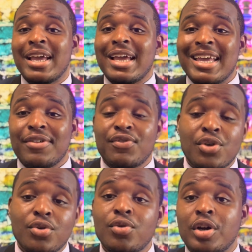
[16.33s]
If
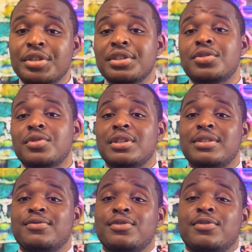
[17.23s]
you are just tuning in
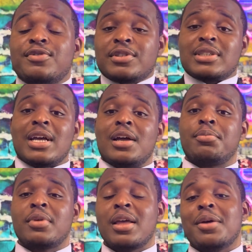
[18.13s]
for the first time,
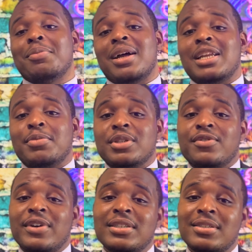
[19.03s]
my name is
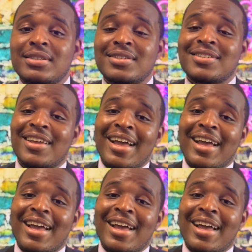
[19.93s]
Festus.